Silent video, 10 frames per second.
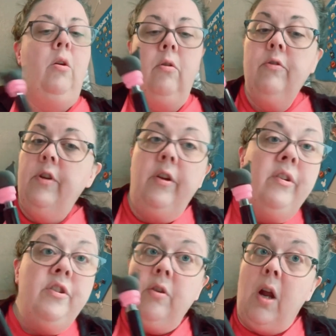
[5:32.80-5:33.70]
You
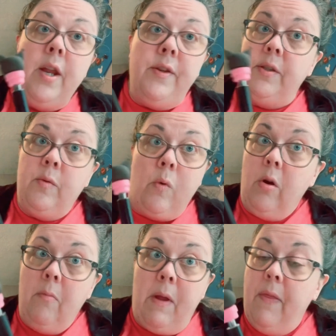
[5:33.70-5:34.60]
can try the
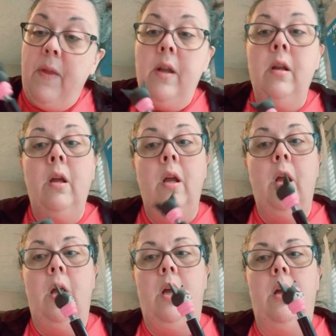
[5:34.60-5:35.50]
swirl method.
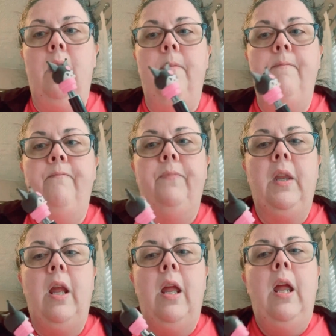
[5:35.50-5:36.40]

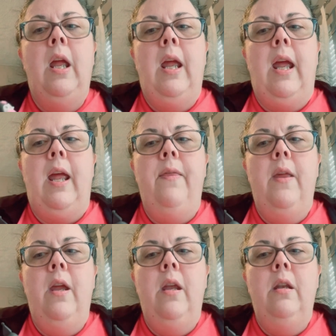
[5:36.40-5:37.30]
And
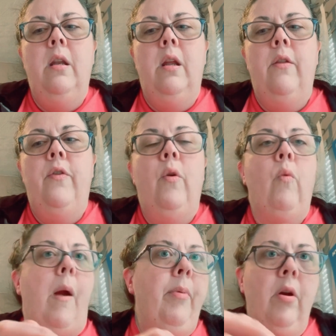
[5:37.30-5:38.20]
then the
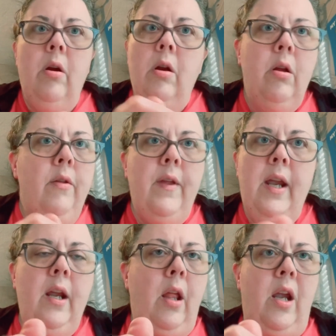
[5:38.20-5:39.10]
rubber
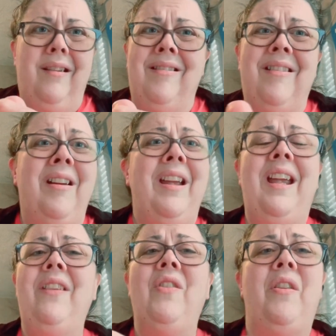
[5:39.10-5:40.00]
thing, like
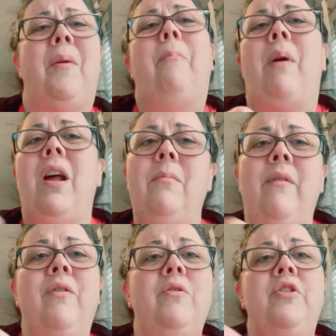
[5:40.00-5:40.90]
even on the bottom
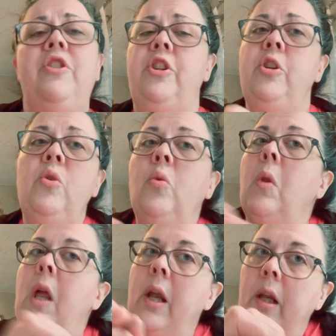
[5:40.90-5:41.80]
of your shoe,
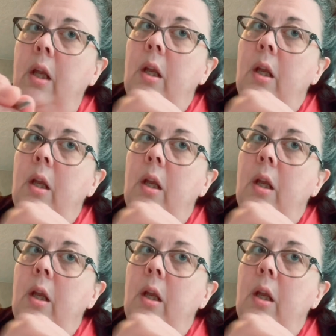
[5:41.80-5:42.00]
like